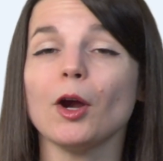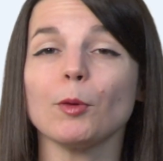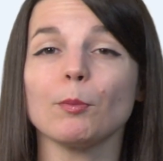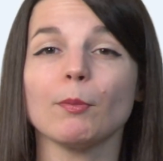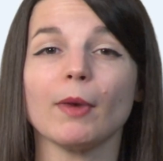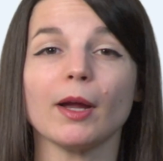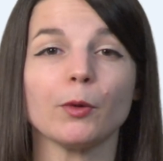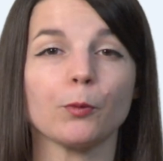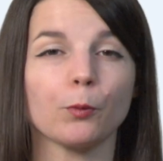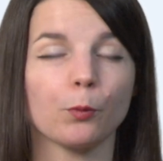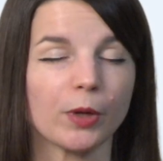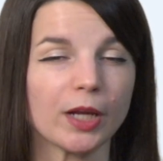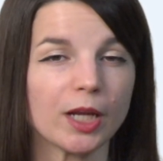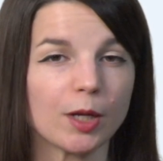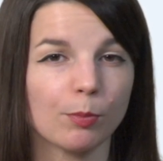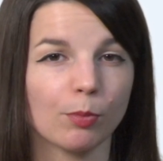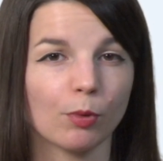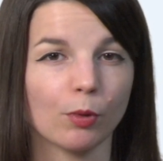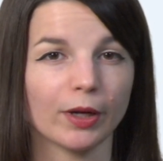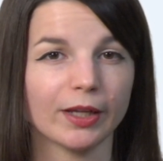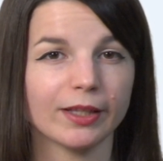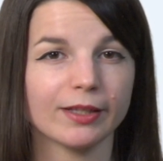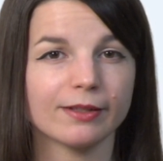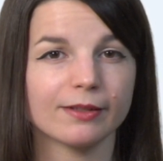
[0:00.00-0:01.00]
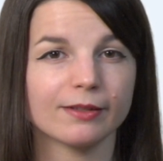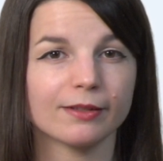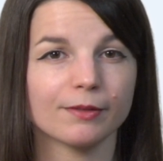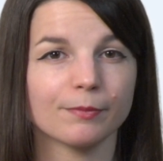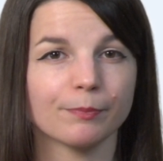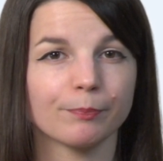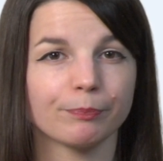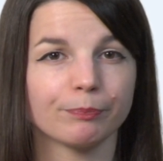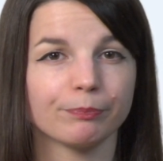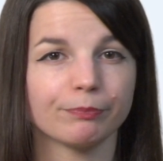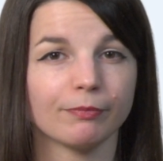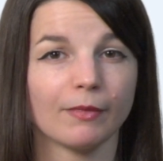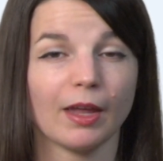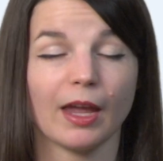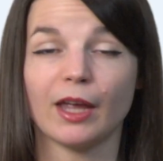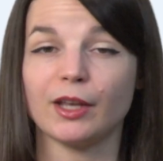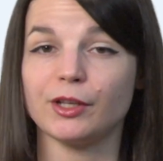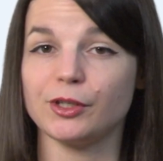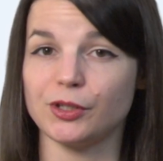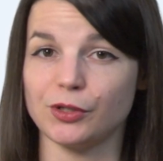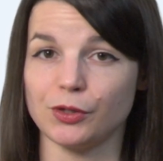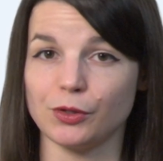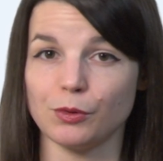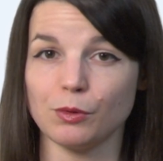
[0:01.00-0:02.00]
are my weak points?
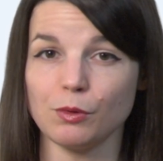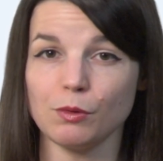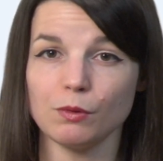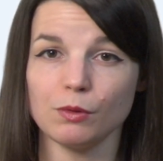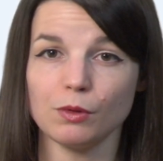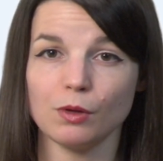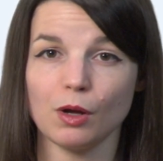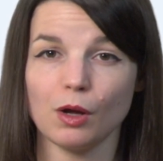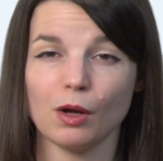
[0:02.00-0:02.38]
And 2.